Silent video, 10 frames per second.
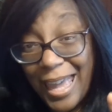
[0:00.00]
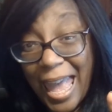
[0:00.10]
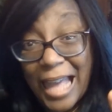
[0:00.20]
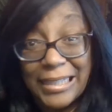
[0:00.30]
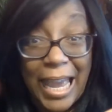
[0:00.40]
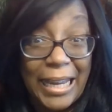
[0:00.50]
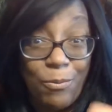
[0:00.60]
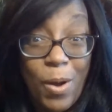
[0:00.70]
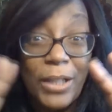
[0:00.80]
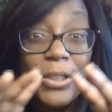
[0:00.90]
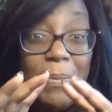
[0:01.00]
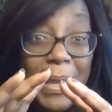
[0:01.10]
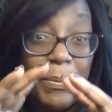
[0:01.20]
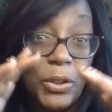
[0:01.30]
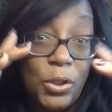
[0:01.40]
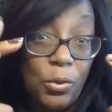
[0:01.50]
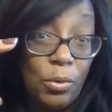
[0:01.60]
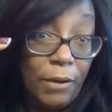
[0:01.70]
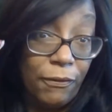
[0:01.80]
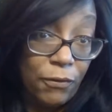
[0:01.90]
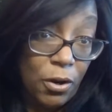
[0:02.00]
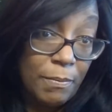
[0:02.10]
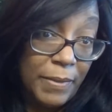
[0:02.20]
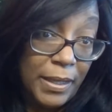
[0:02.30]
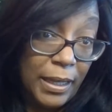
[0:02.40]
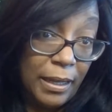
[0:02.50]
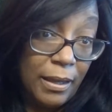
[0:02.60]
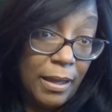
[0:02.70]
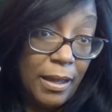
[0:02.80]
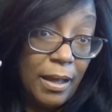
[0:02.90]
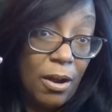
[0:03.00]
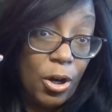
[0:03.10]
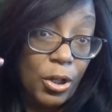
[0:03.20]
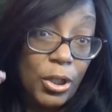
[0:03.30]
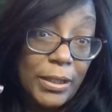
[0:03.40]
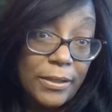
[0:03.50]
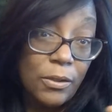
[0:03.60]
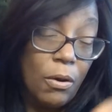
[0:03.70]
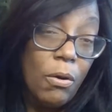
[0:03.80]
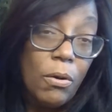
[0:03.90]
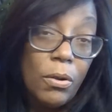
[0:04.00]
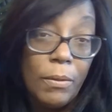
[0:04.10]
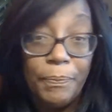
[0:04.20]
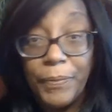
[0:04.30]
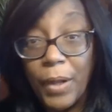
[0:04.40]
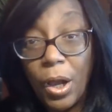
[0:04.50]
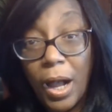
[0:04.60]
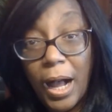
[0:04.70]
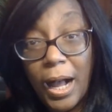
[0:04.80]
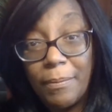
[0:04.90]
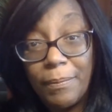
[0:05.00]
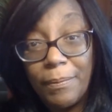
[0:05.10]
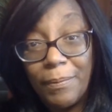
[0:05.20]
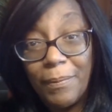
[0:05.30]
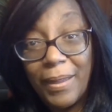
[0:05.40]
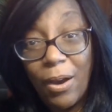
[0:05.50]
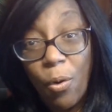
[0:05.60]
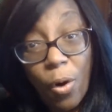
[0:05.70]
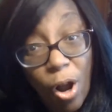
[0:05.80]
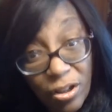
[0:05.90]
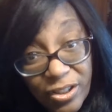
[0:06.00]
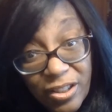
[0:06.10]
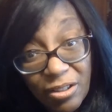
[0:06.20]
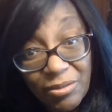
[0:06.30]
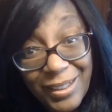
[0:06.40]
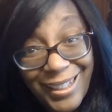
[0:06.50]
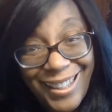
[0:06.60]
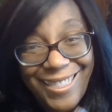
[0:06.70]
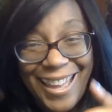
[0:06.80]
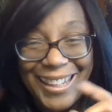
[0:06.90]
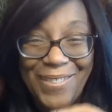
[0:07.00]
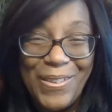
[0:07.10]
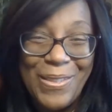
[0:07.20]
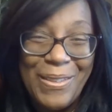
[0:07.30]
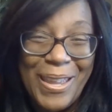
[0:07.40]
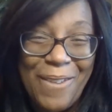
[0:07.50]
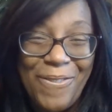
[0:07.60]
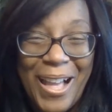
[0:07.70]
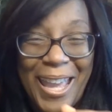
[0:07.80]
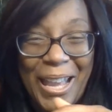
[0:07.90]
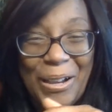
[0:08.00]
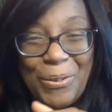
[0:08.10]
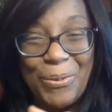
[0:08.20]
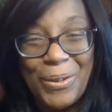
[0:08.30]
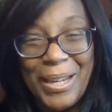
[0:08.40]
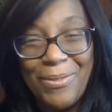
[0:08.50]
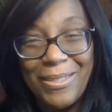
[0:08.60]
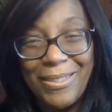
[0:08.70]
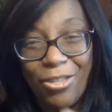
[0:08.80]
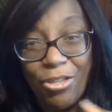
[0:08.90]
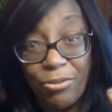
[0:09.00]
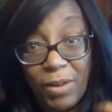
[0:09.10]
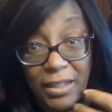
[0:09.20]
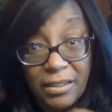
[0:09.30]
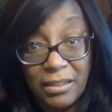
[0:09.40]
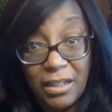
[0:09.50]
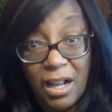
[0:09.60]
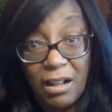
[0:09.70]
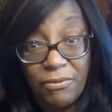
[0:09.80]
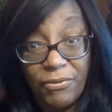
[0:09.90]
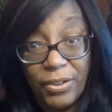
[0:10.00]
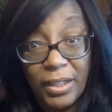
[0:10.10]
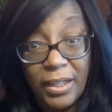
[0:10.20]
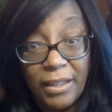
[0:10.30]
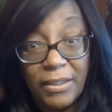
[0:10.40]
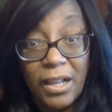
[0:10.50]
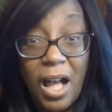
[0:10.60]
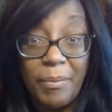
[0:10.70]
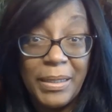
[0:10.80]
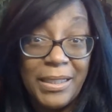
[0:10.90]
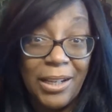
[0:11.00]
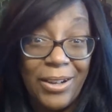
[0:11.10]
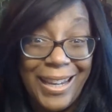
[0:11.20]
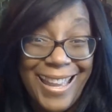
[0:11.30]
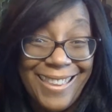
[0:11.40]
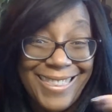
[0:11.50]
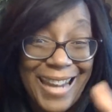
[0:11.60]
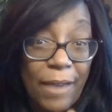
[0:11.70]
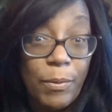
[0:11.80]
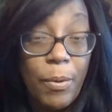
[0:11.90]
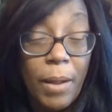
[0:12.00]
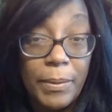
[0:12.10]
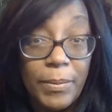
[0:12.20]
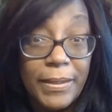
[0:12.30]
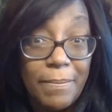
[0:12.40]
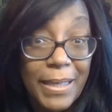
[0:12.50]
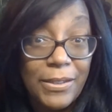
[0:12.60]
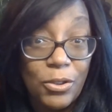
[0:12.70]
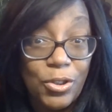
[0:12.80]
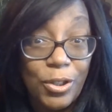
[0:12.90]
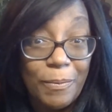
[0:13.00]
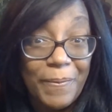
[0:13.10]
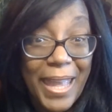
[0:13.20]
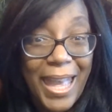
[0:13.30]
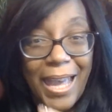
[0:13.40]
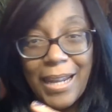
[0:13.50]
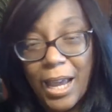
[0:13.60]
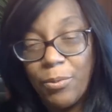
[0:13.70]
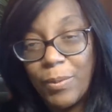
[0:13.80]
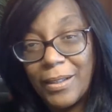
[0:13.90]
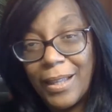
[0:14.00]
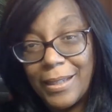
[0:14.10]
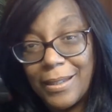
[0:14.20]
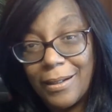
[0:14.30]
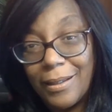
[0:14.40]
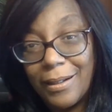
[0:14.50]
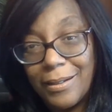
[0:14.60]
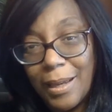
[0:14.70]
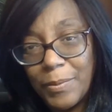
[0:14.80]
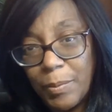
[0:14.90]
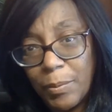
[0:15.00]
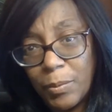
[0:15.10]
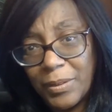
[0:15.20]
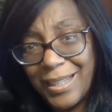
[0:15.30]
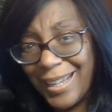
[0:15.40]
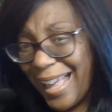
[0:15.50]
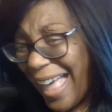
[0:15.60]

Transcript: and I want to be able to affirm the article as a whole. Um, or also that even if I agree with the thrust of the commentary, that I have a problem with the messenger. And I realize that a lot of times people will say,